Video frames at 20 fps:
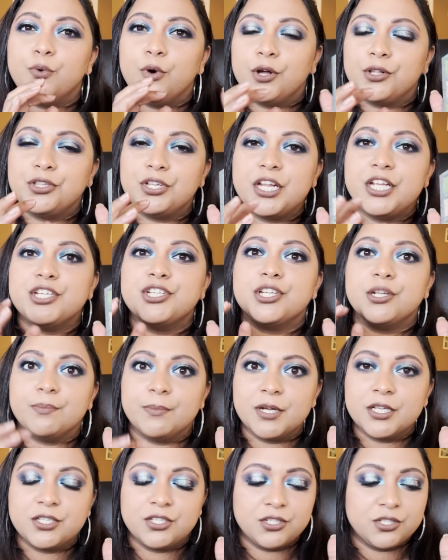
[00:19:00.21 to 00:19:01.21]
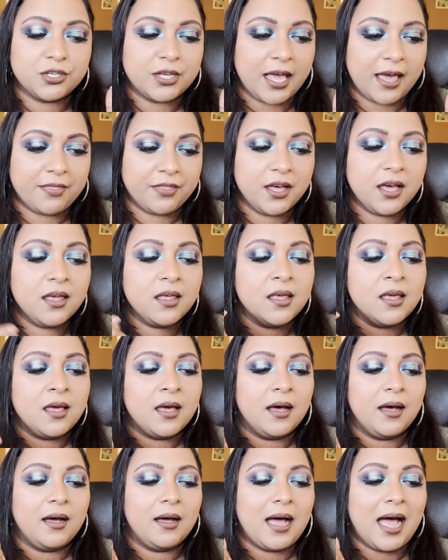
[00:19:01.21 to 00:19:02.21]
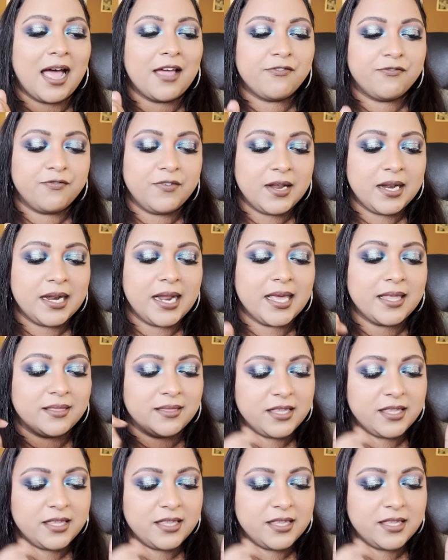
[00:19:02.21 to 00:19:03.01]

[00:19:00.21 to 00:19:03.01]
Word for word: or 3 shimmers together. I feel like